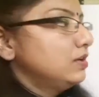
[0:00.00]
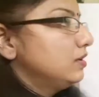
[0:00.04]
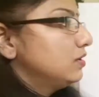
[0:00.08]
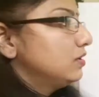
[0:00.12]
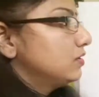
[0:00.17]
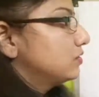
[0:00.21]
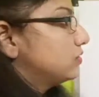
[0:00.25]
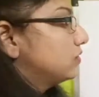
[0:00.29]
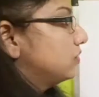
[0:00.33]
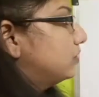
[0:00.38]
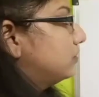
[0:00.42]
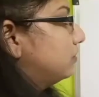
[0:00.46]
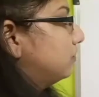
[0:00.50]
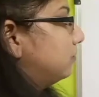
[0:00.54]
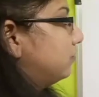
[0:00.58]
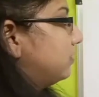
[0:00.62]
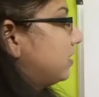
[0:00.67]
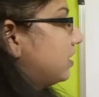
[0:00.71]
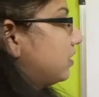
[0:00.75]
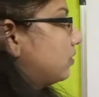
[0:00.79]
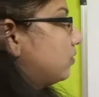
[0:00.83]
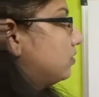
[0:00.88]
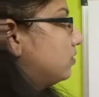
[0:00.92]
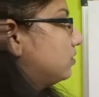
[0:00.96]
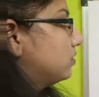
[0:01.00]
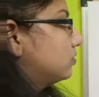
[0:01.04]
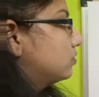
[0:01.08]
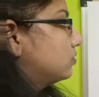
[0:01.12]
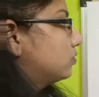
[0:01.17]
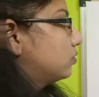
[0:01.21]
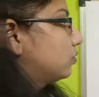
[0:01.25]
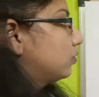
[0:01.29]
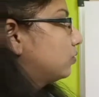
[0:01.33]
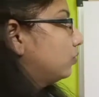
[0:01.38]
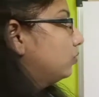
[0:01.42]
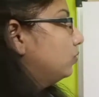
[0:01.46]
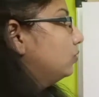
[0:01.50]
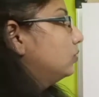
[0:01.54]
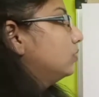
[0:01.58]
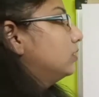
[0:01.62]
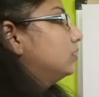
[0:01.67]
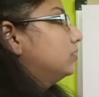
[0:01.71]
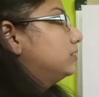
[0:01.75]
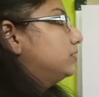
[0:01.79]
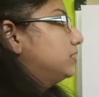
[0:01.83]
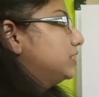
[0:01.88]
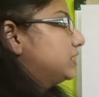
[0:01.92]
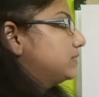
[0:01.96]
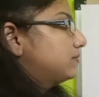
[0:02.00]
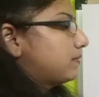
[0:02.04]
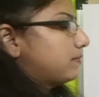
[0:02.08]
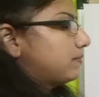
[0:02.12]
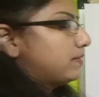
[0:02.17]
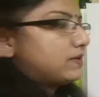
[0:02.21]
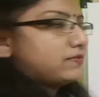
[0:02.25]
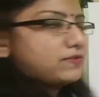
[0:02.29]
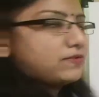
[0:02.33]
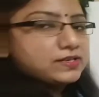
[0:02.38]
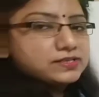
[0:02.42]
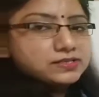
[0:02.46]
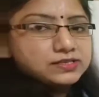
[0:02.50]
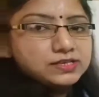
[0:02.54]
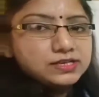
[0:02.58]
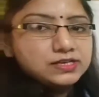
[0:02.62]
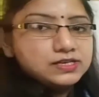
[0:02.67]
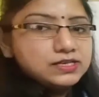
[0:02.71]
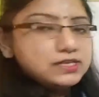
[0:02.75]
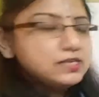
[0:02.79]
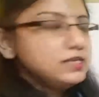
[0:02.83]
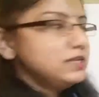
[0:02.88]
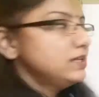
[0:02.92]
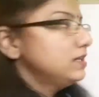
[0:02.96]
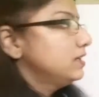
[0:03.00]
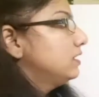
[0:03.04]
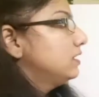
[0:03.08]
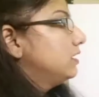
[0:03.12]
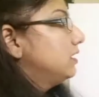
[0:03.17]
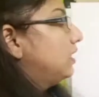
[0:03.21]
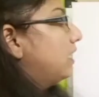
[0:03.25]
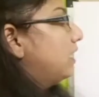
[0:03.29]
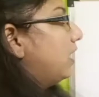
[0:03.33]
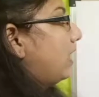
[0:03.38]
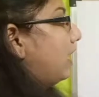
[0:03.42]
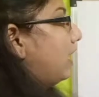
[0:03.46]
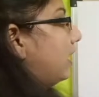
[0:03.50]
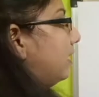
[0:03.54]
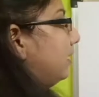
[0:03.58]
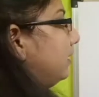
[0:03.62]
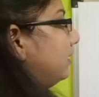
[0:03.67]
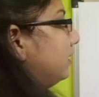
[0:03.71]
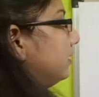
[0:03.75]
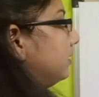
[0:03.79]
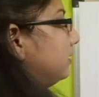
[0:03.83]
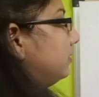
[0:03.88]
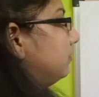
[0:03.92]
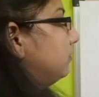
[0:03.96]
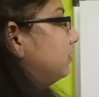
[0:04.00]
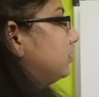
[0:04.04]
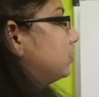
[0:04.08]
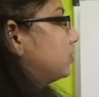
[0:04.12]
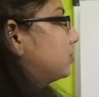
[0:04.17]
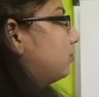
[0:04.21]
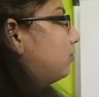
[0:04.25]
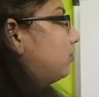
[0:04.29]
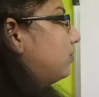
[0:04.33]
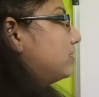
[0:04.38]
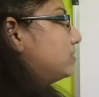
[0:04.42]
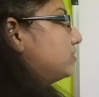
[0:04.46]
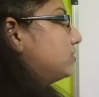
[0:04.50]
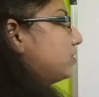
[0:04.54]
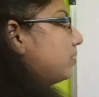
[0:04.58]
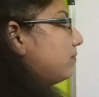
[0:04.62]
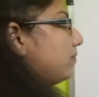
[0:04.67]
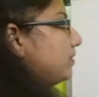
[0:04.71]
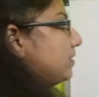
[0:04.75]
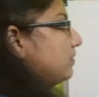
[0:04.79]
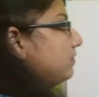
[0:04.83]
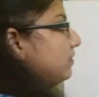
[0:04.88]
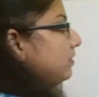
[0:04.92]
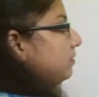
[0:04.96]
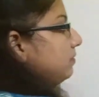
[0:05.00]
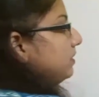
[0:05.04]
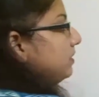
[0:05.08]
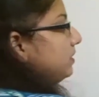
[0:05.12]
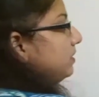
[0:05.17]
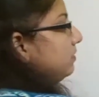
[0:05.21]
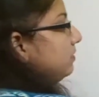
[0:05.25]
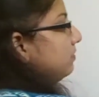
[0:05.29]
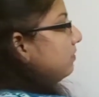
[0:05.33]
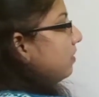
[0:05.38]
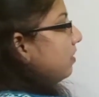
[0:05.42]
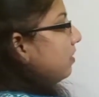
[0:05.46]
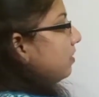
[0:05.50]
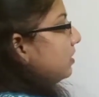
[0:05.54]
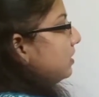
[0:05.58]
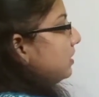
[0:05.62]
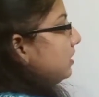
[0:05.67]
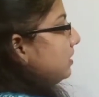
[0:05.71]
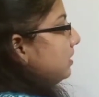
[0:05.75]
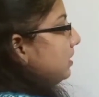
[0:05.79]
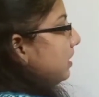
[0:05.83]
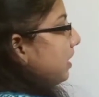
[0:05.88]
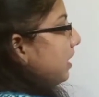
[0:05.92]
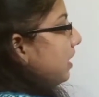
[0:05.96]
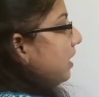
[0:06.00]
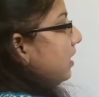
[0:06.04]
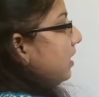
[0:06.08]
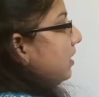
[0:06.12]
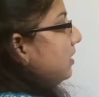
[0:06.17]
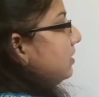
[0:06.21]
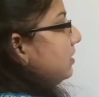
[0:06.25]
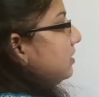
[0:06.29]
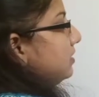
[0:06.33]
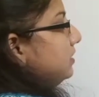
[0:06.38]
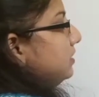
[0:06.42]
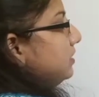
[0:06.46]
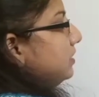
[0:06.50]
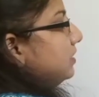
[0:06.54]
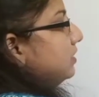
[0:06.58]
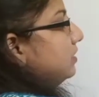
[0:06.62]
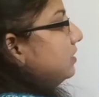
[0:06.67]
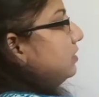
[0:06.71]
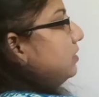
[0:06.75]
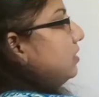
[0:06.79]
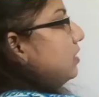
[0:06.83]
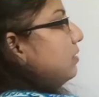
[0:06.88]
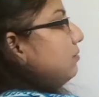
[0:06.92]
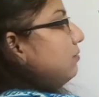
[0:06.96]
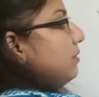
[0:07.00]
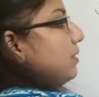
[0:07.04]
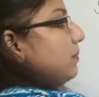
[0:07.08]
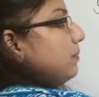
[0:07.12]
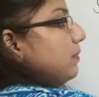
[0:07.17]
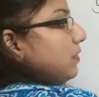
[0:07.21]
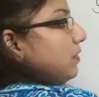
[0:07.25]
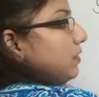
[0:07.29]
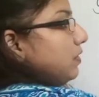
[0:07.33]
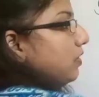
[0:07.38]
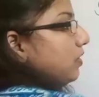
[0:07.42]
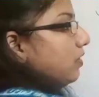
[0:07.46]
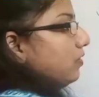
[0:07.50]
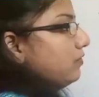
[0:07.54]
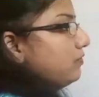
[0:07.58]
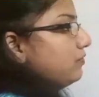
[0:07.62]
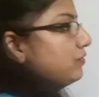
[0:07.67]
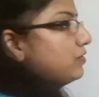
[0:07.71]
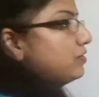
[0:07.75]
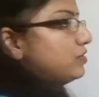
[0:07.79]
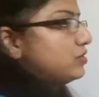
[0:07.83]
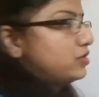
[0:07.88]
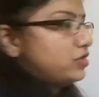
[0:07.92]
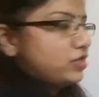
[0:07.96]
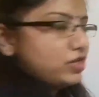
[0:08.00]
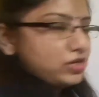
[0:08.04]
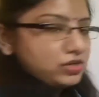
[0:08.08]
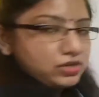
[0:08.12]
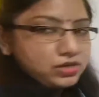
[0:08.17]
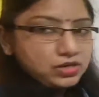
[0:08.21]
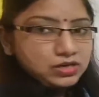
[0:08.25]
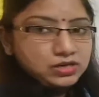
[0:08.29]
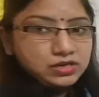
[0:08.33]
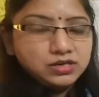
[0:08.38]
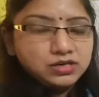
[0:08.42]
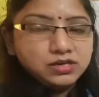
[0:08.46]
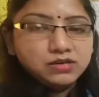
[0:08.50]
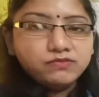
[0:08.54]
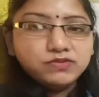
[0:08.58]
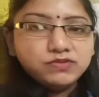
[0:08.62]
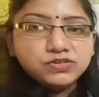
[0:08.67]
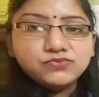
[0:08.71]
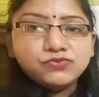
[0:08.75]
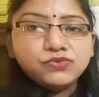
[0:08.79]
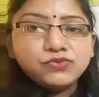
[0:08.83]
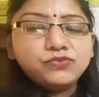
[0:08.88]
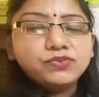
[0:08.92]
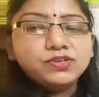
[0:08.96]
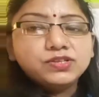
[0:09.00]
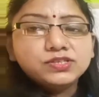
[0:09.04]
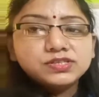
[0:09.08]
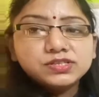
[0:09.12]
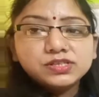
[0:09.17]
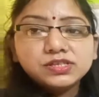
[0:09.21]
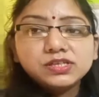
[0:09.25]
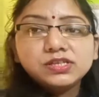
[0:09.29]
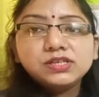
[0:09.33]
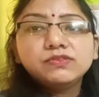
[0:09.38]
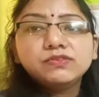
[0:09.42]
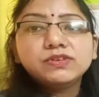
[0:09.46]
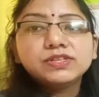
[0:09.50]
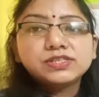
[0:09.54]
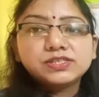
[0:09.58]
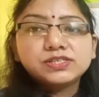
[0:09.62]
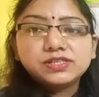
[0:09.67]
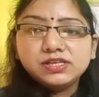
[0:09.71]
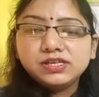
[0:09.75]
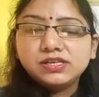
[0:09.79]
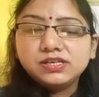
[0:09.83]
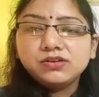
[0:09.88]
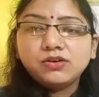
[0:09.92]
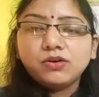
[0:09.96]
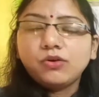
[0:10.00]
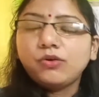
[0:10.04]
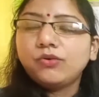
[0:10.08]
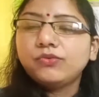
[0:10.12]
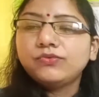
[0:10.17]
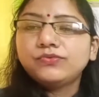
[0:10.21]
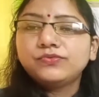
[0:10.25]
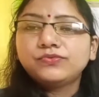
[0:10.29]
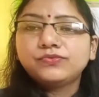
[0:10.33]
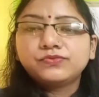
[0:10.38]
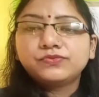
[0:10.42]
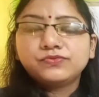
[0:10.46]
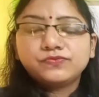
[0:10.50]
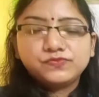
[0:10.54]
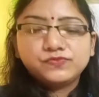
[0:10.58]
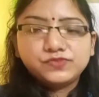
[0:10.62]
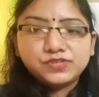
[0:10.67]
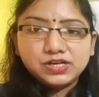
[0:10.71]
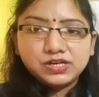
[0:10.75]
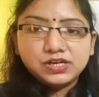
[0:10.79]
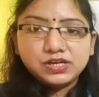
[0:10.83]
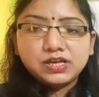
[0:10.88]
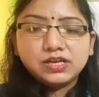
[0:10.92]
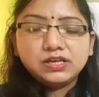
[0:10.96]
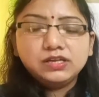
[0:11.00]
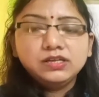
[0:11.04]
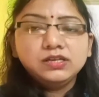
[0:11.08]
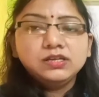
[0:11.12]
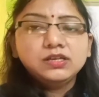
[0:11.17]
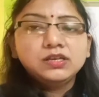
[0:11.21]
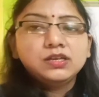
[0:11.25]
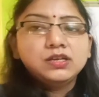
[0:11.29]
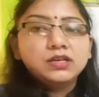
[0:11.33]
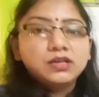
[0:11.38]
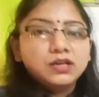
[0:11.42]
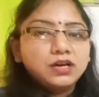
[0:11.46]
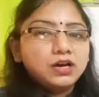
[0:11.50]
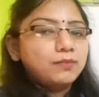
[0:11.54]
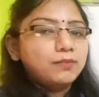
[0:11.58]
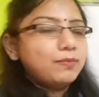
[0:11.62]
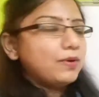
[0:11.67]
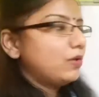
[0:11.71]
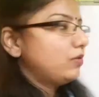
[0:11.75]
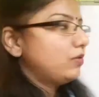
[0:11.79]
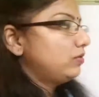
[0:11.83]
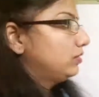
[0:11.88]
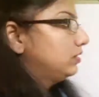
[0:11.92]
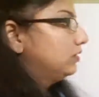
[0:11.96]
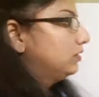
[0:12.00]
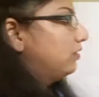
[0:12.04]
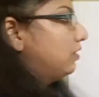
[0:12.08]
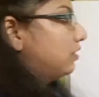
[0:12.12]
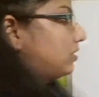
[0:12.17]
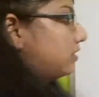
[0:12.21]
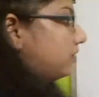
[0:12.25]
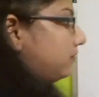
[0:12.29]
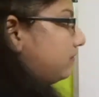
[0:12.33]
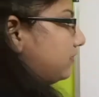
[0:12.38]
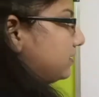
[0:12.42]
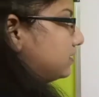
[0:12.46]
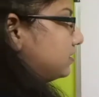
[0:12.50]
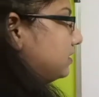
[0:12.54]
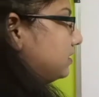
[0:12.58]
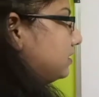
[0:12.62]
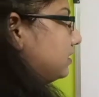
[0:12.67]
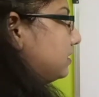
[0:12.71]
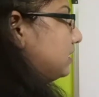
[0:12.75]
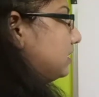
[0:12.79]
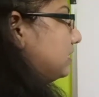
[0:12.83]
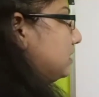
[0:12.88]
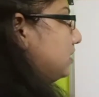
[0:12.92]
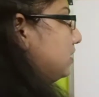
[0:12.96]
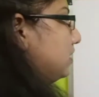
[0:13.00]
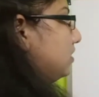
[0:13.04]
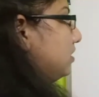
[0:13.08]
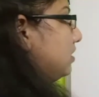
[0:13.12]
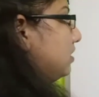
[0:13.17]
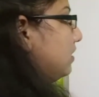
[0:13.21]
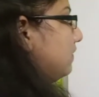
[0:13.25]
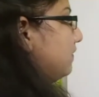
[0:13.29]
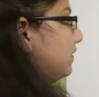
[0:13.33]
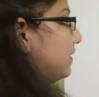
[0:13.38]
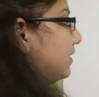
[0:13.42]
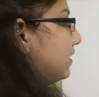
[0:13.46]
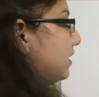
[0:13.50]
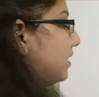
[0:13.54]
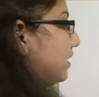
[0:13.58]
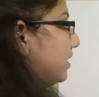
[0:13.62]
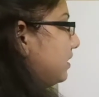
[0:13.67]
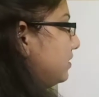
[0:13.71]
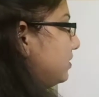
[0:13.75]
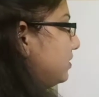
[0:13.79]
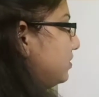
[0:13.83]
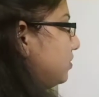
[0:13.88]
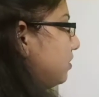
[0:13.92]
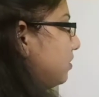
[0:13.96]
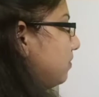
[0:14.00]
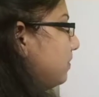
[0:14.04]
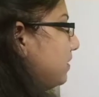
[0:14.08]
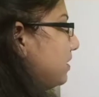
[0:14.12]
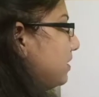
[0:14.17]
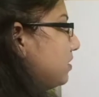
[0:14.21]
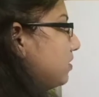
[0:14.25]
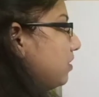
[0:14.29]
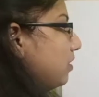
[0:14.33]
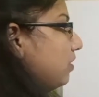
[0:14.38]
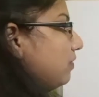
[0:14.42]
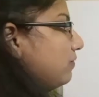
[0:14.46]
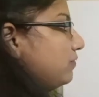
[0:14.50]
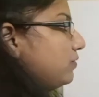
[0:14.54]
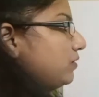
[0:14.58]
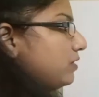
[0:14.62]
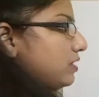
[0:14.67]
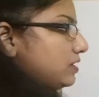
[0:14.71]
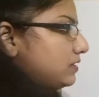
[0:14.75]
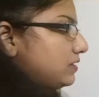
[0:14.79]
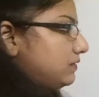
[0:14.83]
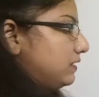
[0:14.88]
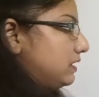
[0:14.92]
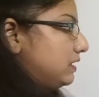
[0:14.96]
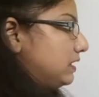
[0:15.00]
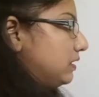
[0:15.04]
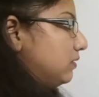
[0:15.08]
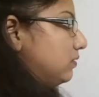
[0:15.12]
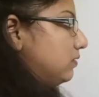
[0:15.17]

So we are going through this public facility, and in which first topic will be the water and the people of Chennai, in which we will see one scene of Chennai about the water facility. Our another topic of today's video